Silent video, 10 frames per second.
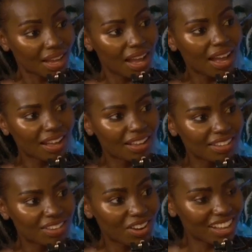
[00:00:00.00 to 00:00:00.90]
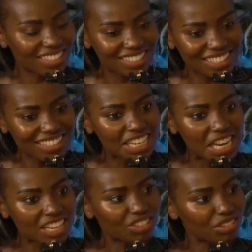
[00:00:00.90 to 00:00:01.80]
Yeah, no, it's
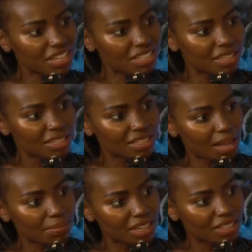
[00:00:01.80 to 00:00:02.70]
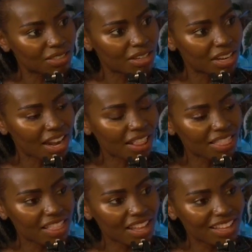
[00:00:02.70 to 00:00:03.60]
an interesting subject, and
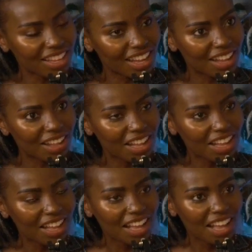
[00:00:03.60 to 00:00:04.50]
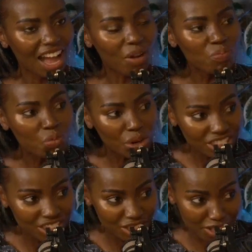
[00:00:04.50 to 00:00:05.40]
I think I'm
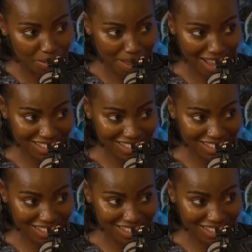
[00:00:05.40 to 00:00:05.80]
wishing you the